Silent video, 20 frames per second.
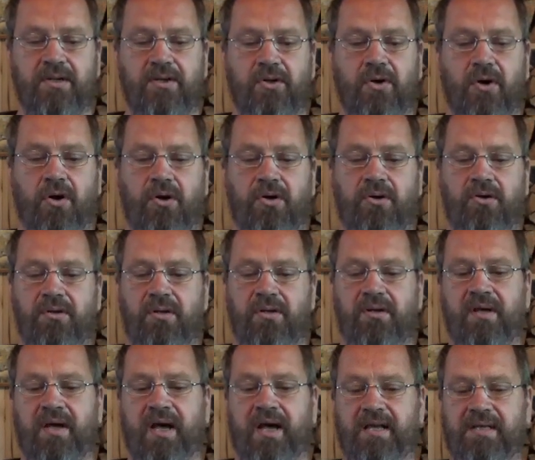
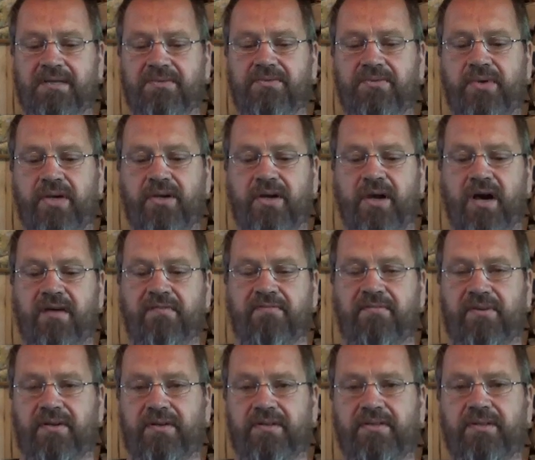coral has
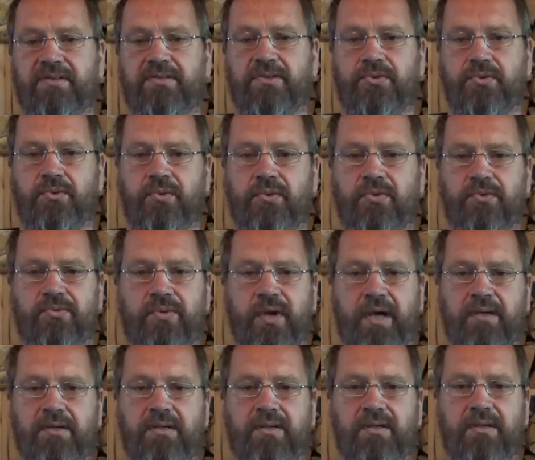recovered to
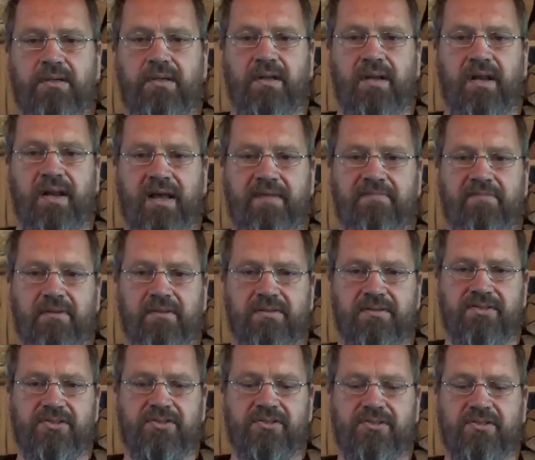record
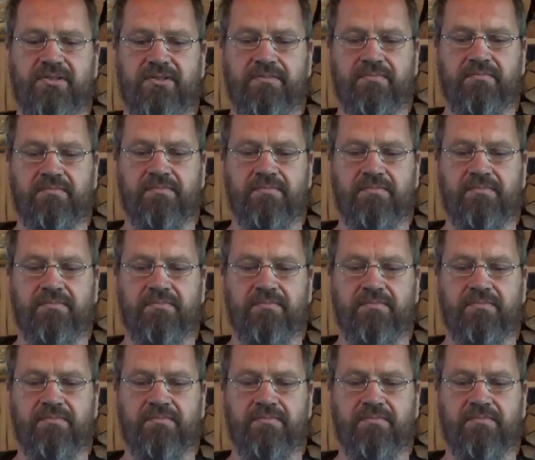levels